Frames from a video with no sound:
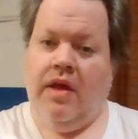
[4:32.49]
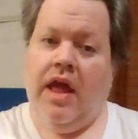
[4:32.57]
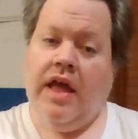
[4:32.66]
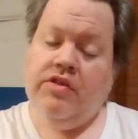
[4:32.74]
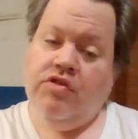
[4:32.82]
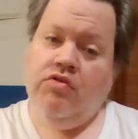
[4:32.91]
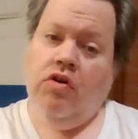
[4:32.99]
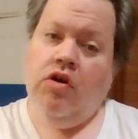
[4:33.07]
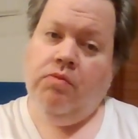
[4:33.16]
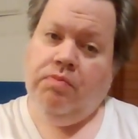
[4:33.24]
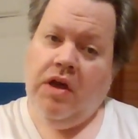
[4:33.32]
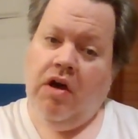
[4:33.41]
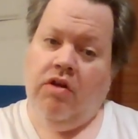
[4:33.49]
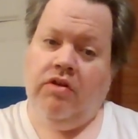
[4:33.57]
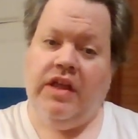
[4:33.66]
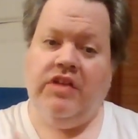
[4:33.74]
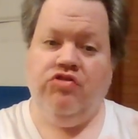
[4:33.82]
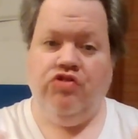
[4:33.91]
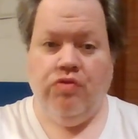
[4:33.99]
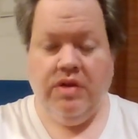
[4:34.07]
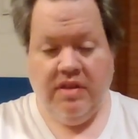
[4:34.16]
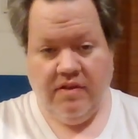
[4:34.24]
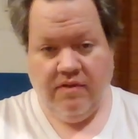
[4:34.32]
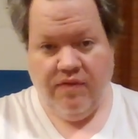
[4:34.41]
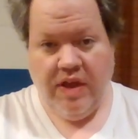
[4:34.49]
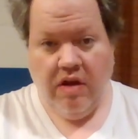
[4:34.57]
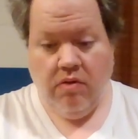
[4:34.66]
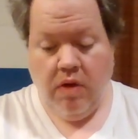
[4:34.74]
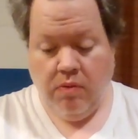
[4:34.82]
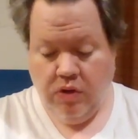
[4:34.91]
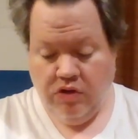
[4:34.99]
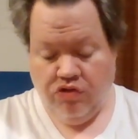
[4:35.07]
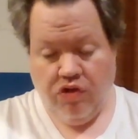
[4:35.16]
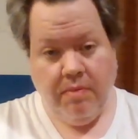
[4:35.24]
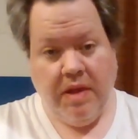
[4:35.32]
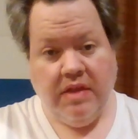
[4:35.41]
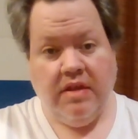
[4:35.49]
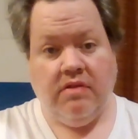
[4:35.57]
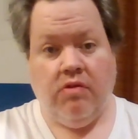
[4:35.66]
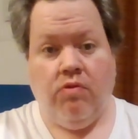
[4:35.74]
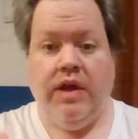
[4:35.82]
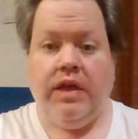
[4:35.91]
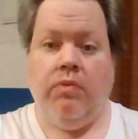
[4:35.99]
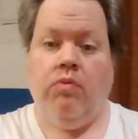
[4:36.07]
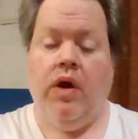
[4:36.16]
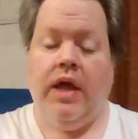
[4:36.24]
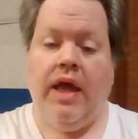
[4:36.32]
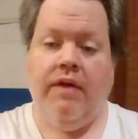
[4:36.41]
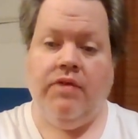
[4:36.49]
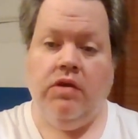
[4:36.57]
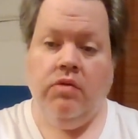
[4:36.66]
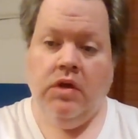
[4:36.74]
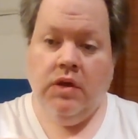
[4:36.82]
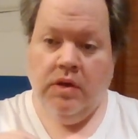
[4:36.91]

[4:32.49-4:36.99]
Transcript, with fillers: I do hope y'all enjoyed this video. I want to try and make this quick and what have you.